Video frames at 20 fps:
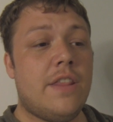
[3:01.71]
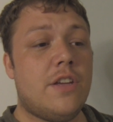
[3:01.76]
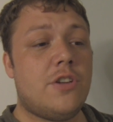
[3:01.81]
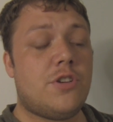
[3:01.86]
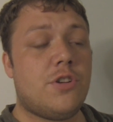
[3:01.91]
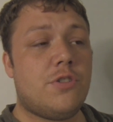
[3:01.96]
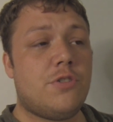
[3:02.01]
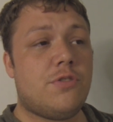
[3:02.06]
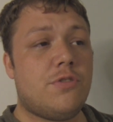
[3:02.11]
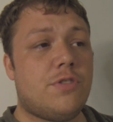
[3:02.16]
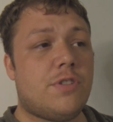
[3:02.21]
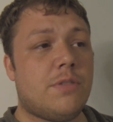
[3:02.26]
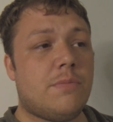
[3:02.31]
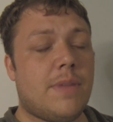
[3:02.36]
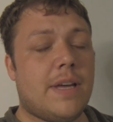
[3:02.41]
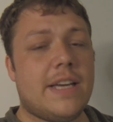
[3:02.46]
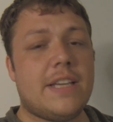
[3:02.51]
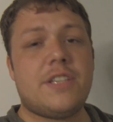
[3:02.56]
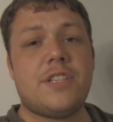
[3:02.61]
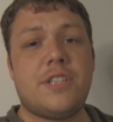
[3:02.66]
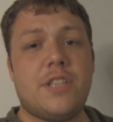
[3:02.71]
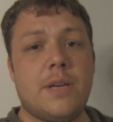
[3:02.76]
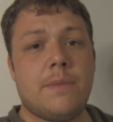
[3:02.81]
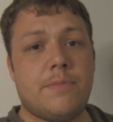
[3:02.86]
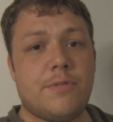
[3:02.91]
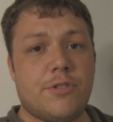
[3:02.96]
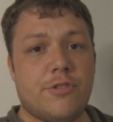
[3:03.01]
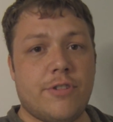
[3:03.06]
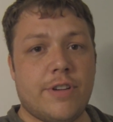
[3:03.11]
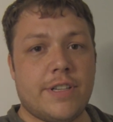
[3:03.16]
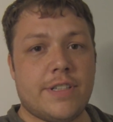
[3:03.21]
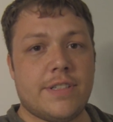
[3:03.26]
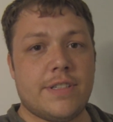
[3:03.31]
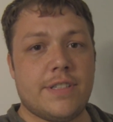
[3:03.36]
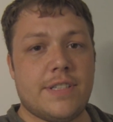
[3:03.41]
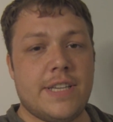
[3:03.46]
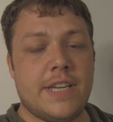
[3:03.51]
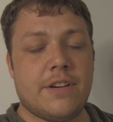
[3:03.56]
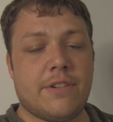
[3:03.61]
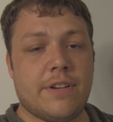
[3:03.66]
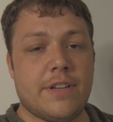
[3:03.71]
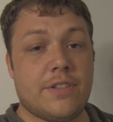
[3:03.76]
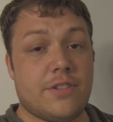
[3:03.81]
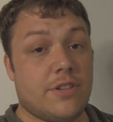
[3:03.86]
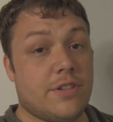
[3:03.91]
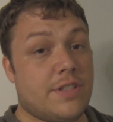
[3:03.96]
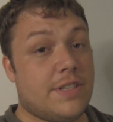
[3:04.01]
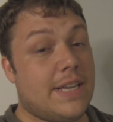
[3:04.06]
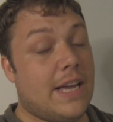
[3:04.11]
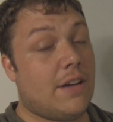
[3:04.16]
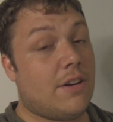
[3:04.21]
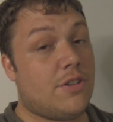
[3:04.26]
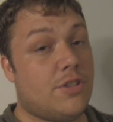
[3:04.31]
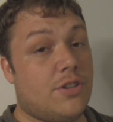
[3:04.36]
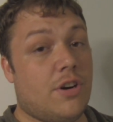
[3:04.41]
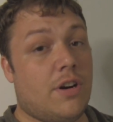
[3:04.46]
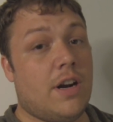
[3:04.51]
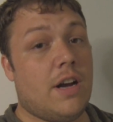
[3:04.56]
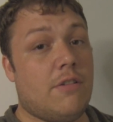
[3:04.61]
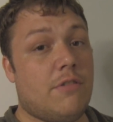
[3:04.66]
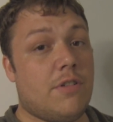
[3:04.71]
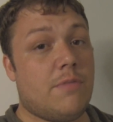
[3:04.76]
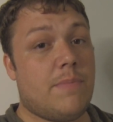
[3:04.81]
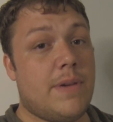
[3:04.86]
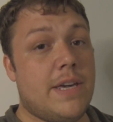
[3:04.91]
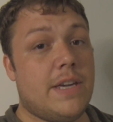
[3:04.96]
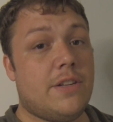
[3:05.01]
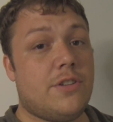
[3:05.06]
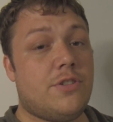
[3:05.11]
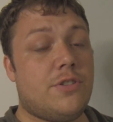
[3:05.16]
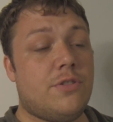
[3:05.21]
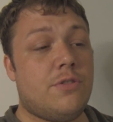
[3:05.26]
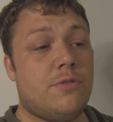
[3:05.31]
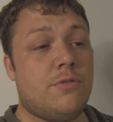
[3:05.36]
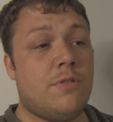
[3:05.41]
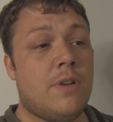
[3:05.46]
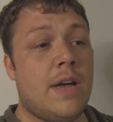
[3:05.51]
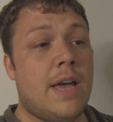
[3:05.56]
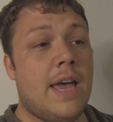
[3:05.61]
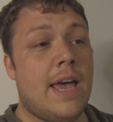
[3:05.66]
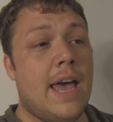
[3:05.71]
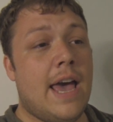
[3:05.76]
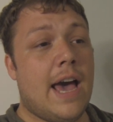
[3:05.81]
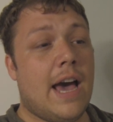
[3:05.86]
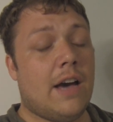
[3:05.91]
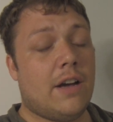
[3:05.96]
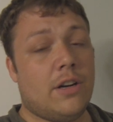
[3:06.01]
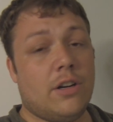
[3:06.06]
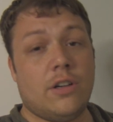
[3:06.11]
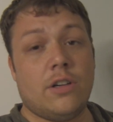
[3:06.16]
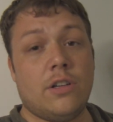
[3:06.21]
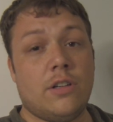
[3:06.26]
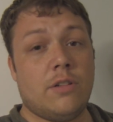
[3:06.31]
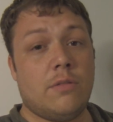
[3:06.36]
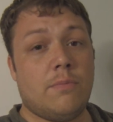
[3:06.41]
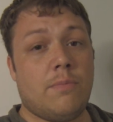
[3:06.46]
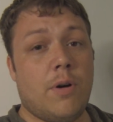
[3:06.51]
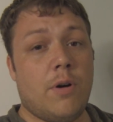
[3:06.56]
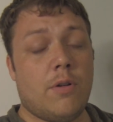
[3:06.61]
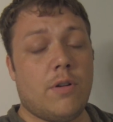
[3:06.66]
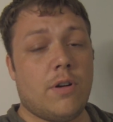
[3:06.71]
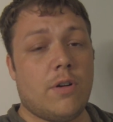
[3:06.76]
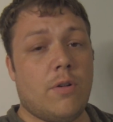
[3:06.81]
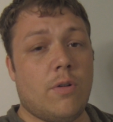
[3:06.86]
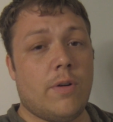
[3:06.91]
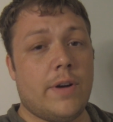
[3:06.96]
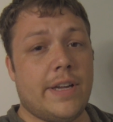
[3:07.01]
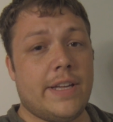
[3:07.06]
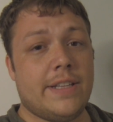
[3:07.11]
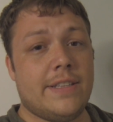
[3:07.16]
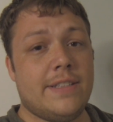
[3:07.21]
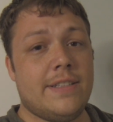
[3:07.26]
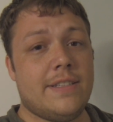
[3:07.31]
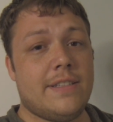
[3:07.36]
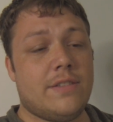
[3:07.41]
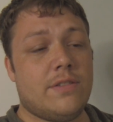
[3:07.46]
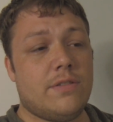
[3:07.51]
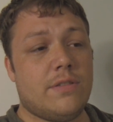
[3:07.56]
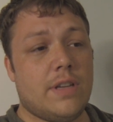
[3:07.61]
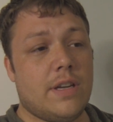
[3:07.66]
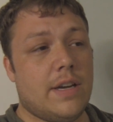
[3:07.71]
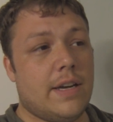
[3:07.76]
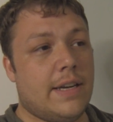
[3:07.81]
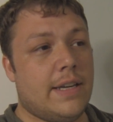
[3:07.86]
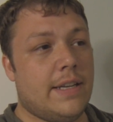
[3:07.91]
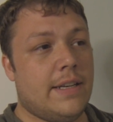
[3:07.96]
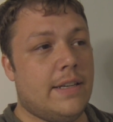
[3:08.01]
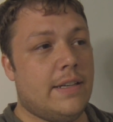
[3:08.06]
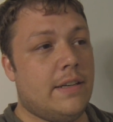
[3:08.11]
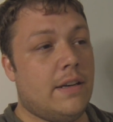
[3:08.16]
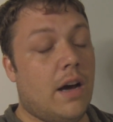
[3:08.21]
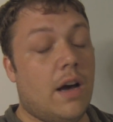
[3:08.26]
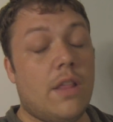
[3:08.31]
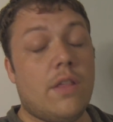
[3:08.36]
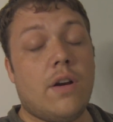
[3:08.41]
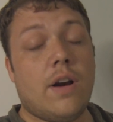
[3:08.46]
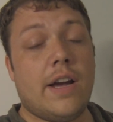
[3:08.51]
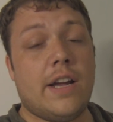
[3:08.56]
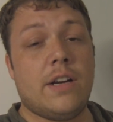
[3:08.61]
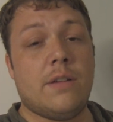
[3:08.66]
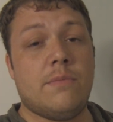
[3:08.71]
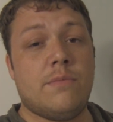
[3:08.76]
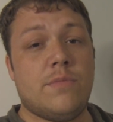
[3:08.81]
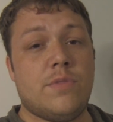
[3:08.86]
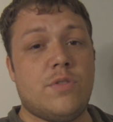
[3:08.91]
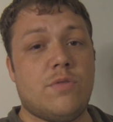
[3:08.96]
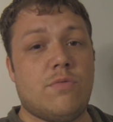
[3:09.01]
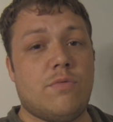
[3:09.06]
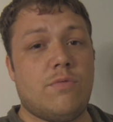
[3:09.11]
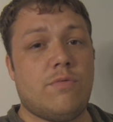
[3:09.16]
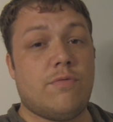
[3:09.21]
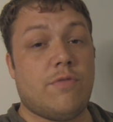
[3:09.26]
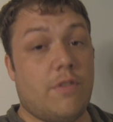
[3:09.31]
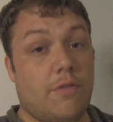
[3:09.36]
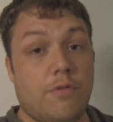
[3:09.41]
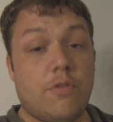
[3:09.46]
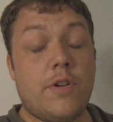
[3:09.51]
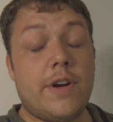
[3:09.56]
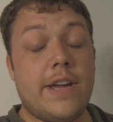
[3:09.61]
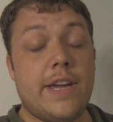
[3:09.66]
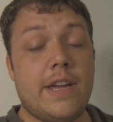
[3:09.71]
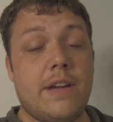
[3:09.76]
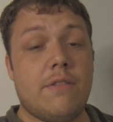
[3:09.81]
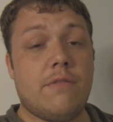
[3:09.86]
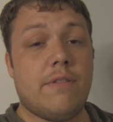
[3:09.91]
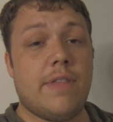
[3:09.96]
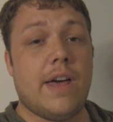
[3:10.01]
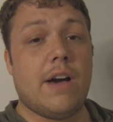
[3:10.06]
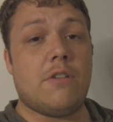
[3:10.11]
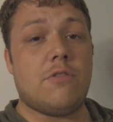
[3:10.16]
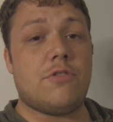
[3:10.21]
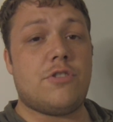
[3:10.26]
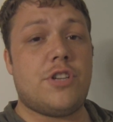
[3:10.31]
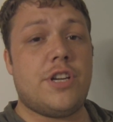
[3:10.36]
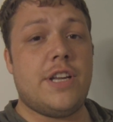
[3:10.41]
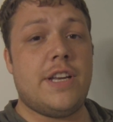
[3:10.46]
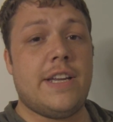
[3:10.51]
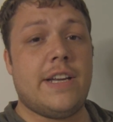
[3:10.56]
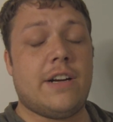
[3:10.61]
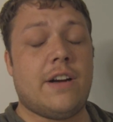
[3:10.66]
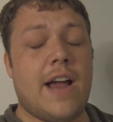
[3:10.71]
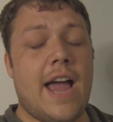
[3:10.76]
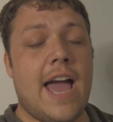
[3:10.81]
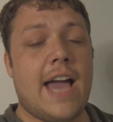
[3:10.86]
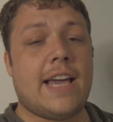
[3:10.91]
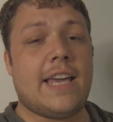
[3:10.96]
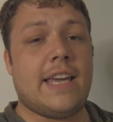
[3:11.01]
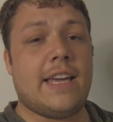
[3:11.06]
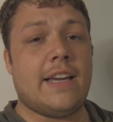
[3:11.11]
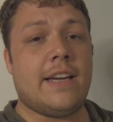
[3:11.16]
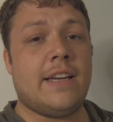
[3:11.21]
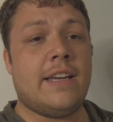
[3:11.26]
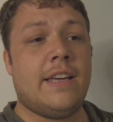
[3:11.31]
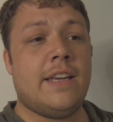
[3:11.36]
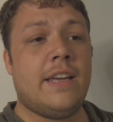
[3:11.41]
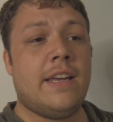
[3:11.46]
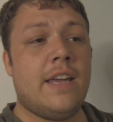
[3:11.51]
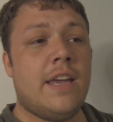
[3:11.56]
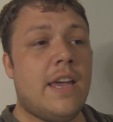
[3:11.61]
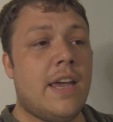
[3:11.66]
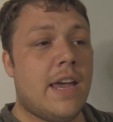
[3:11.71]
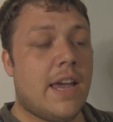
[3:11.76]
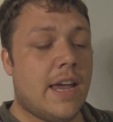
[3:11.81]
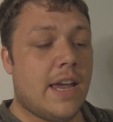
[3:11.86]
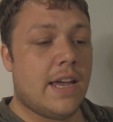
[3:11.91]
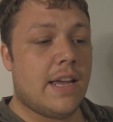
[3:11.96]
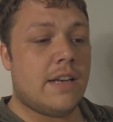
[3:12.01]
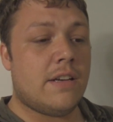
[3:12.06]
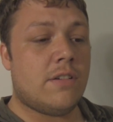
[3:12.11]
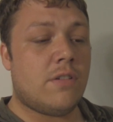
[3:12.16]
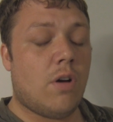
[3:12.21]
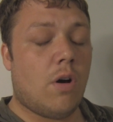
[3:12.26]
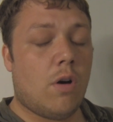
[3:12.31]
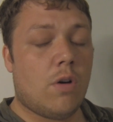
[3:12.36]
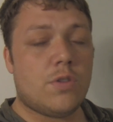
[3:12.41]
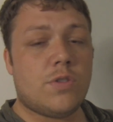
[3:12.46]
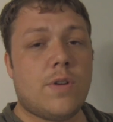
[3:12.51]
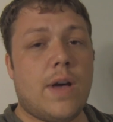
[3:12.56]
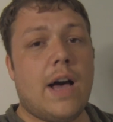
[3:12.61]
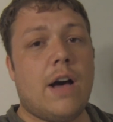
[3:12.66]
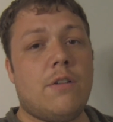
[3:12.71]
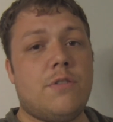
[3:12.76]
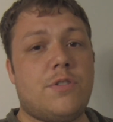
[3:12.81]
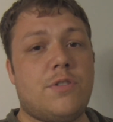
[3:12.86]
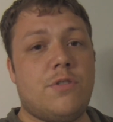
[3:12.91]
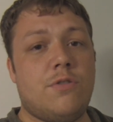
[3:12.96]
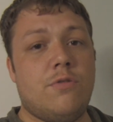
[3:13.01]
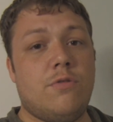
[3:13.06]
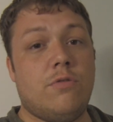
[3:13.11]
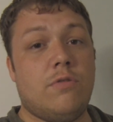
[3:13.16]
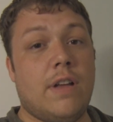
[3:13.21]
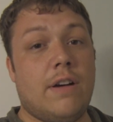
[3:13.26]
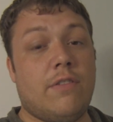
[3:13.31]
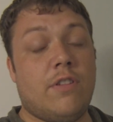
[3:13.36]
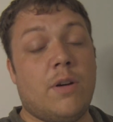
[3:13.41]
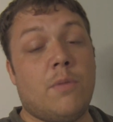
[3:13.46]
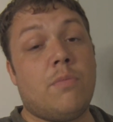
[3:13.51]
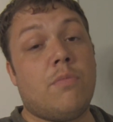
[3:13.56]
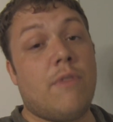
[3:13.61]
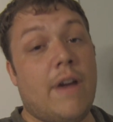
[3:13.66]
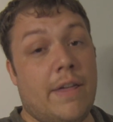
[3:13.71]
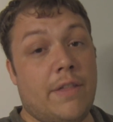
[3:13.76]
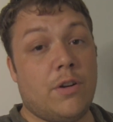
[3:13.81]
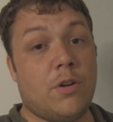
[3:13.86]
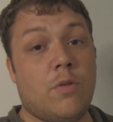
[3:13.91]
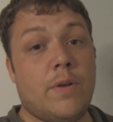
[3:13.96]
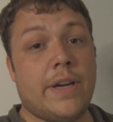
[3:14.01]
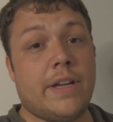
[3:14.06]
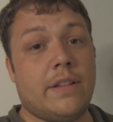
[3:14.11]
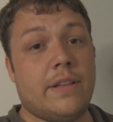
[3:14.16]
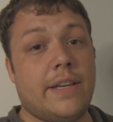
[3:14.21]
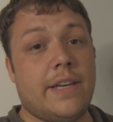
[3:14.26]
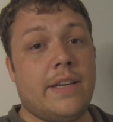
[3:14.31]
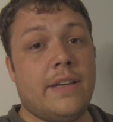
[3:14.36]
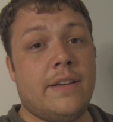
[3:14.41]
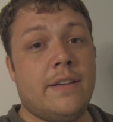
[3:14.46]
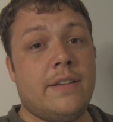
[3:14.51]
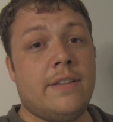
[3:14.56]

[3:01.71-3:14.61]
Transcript: that shows you some nice tips, tricks, and secrets such as how to start out with a Pikachu, how to earn Pokecoins, and other items for free without cheating or hacking, and also how to level up rather quickly.